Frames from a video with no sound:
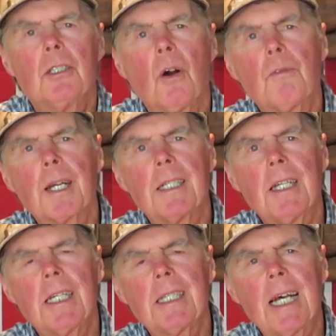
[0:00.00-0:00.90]
Don't forget
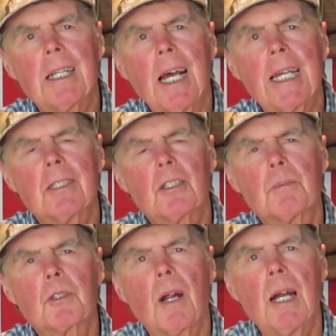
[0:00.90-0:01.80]
to hit that like and
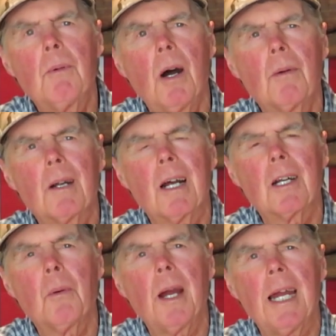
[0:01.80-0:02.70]
subscribe while we're on
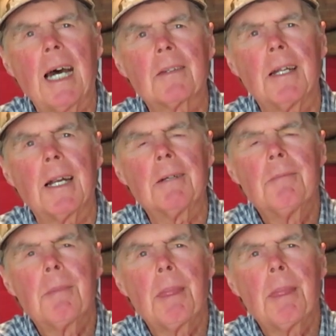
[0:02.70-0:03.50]
our way out there.